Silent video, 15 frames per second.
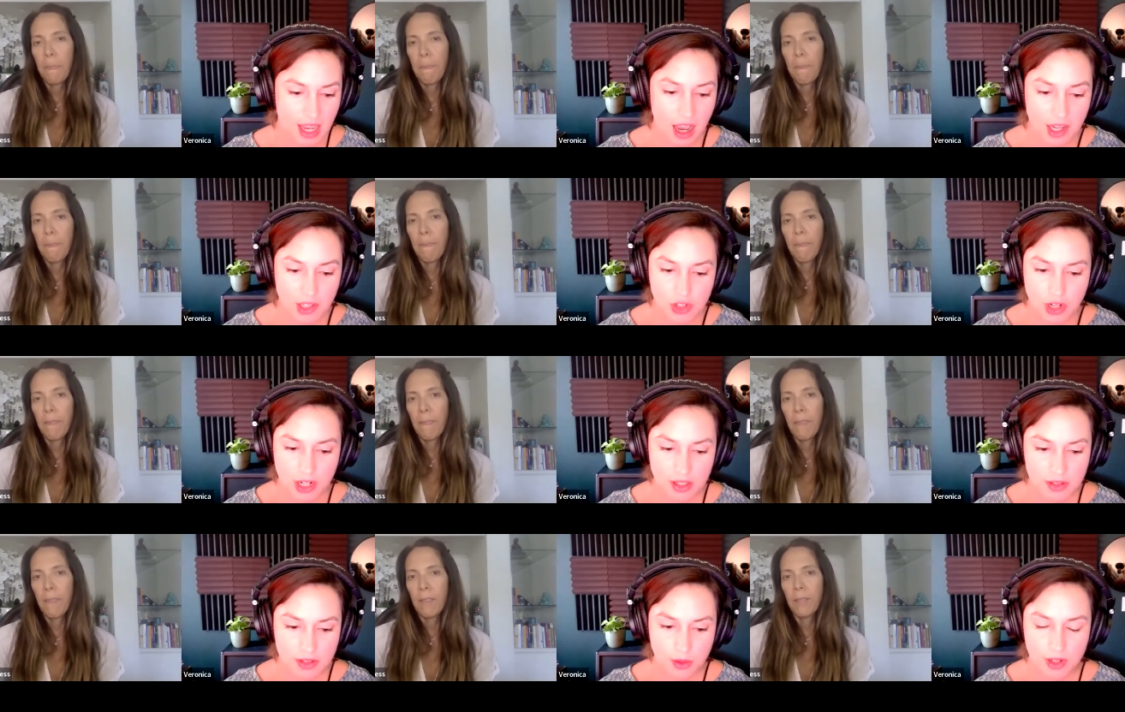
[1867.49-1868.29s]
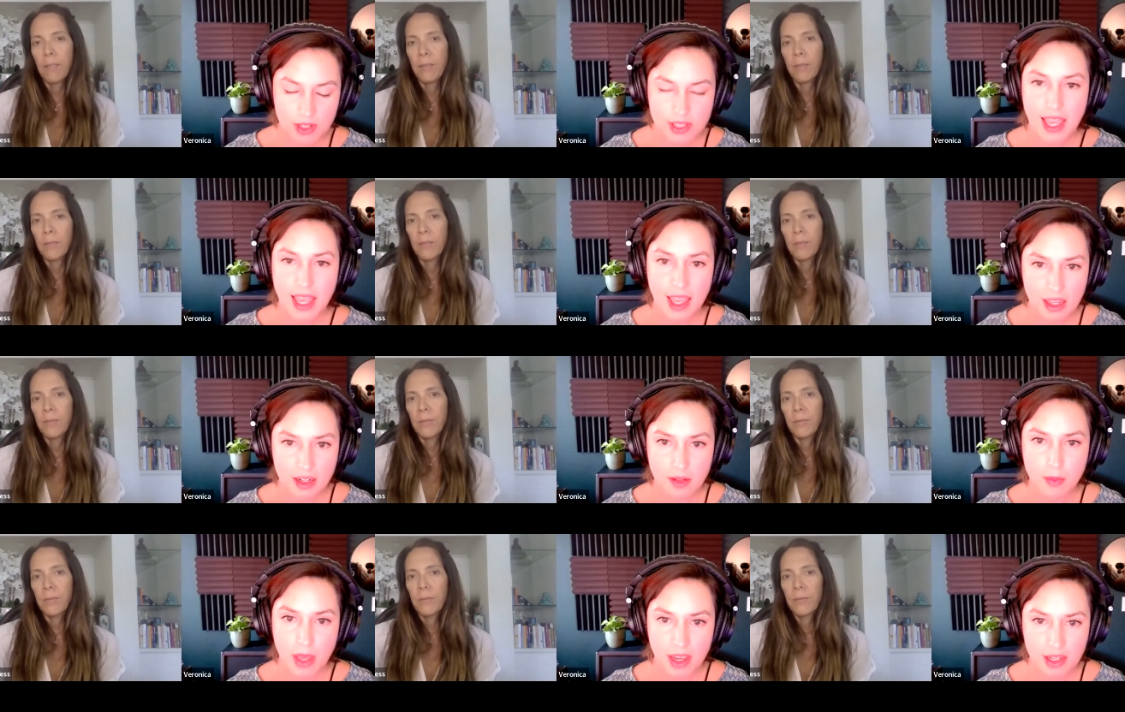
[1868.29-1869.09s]
Speaker 1: I try to source hand
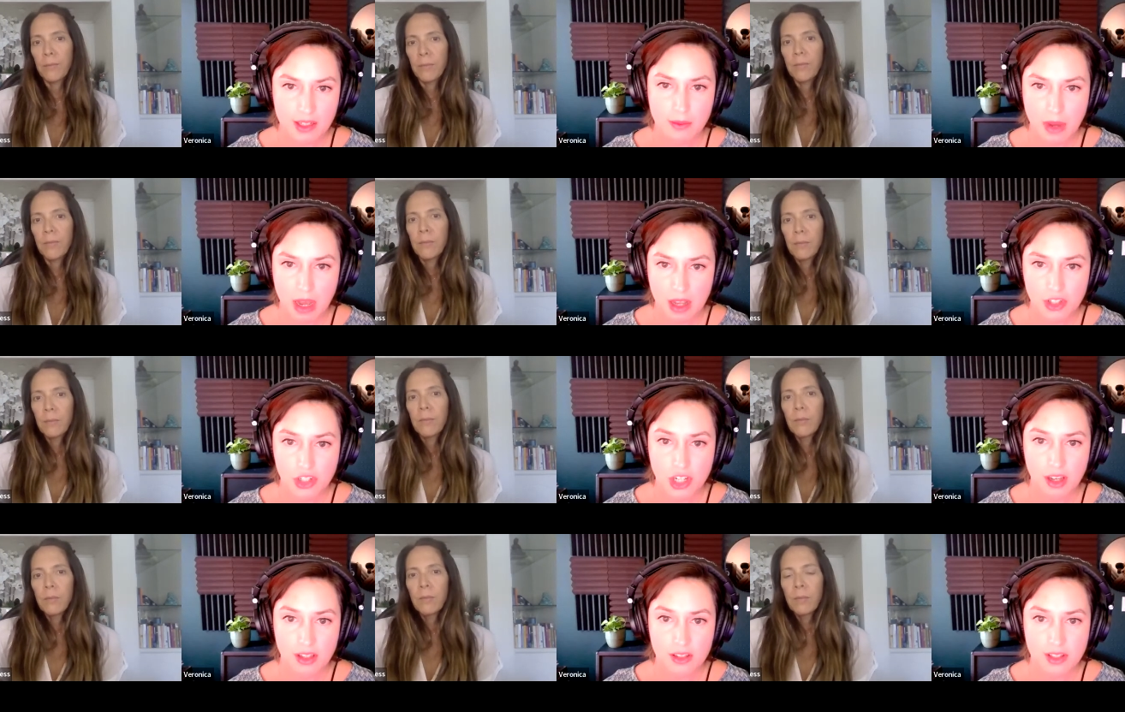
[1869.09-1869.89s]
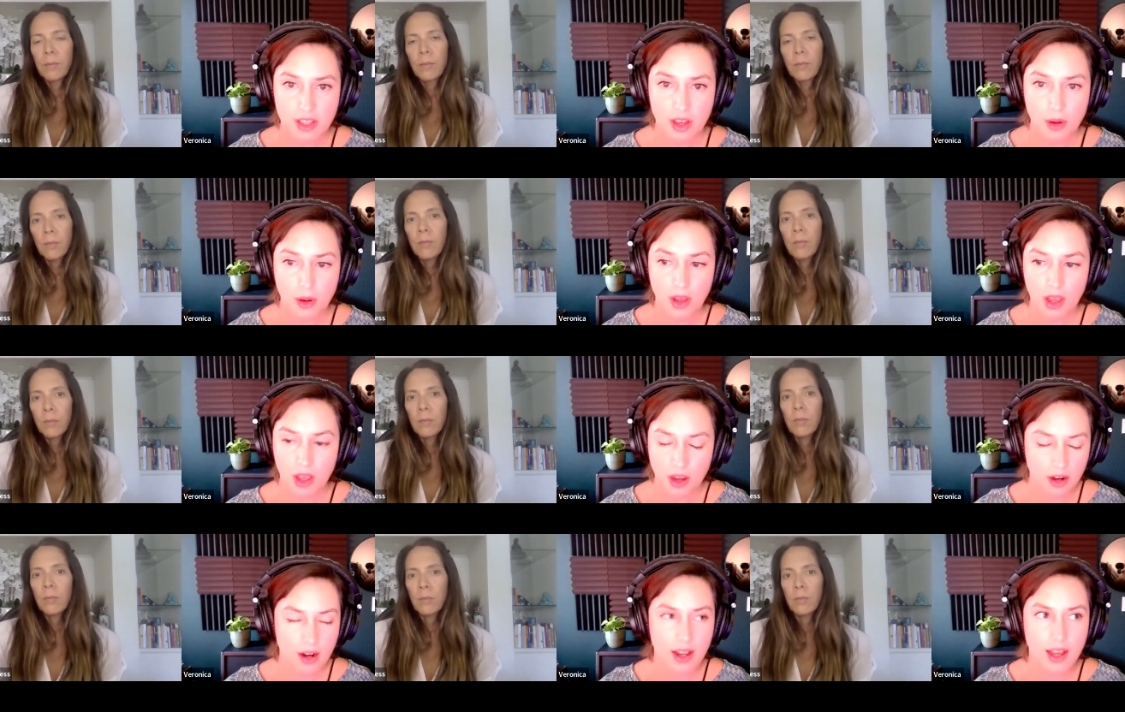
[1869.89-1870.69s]
picked matcha. So
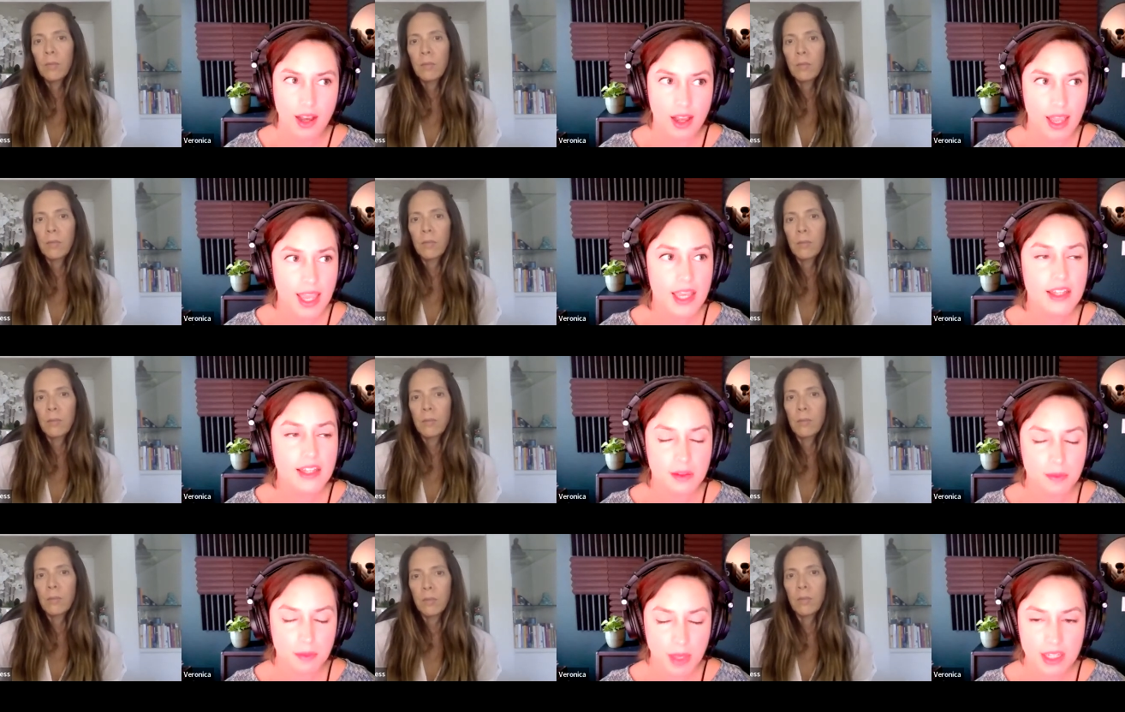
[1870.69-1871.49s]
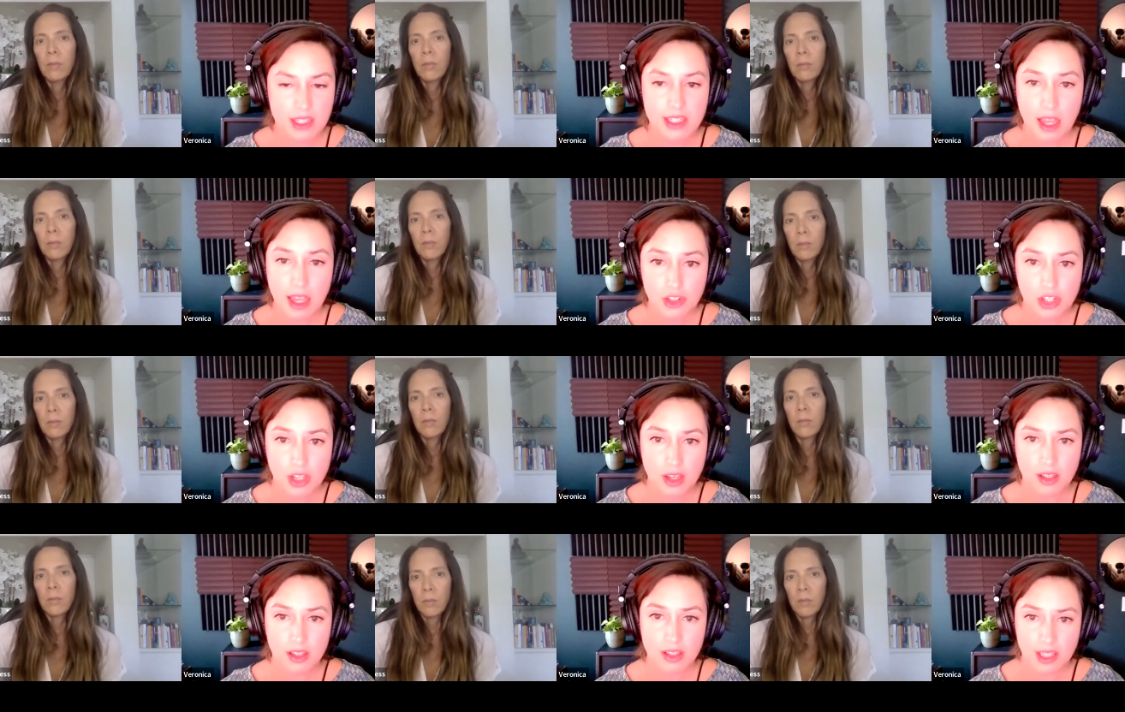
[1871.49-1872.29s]
or uh, hand picked
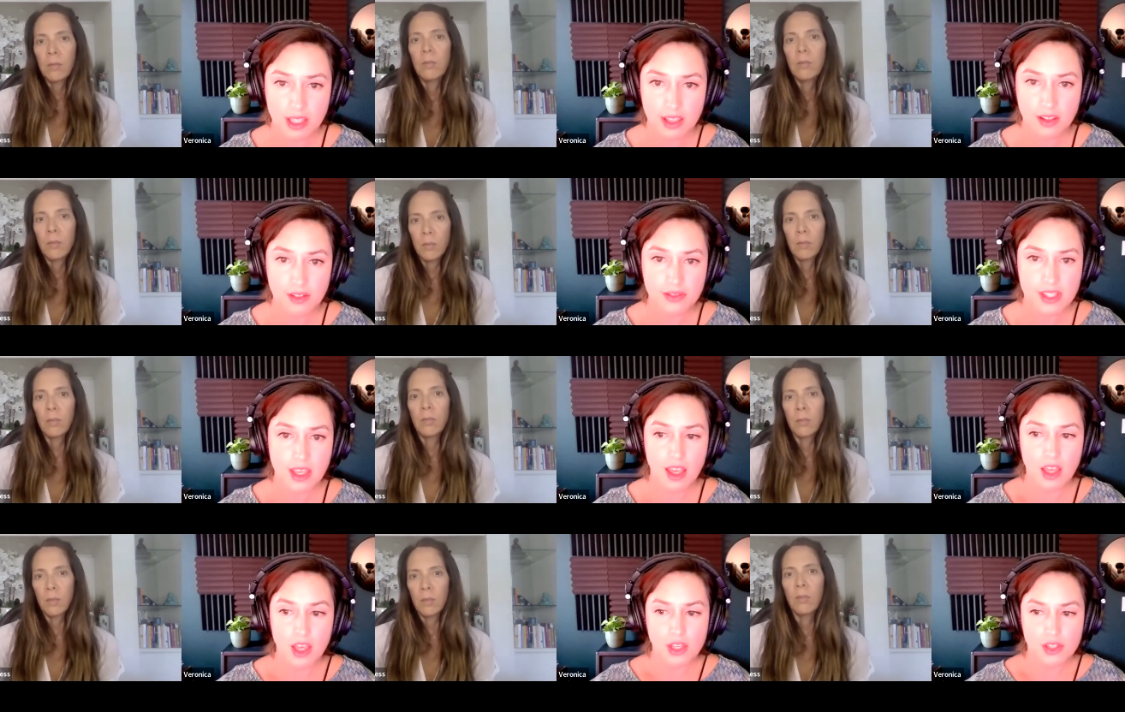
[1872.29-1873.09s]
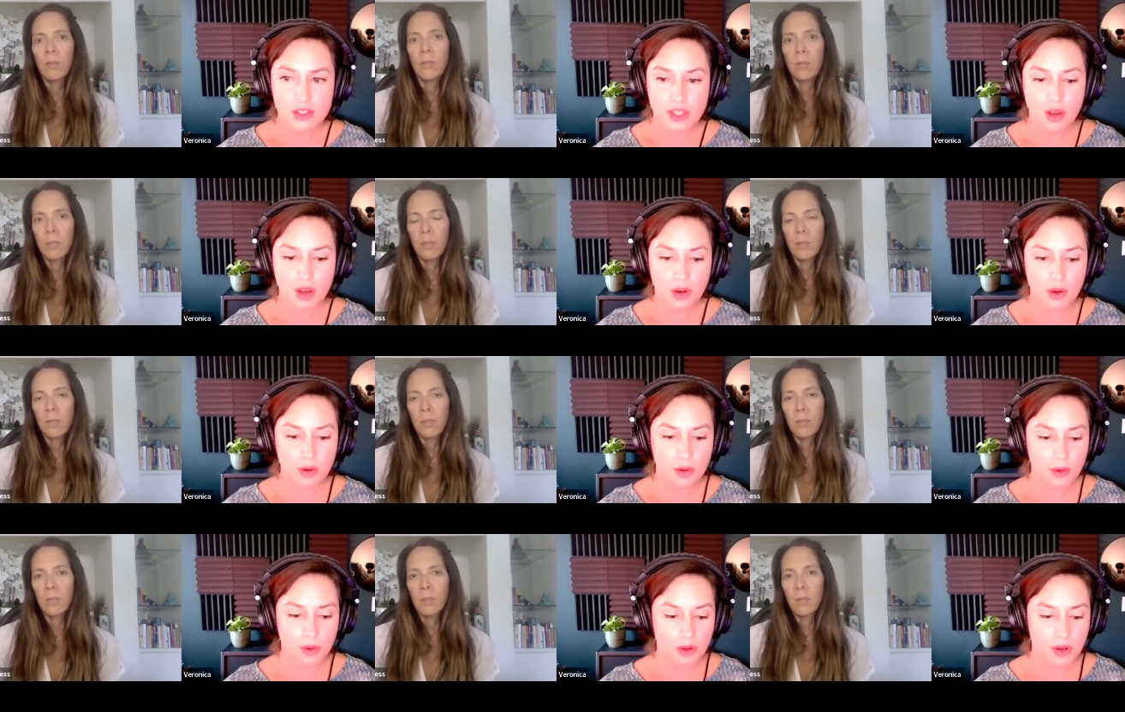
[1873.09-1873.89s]
tencha leaves. So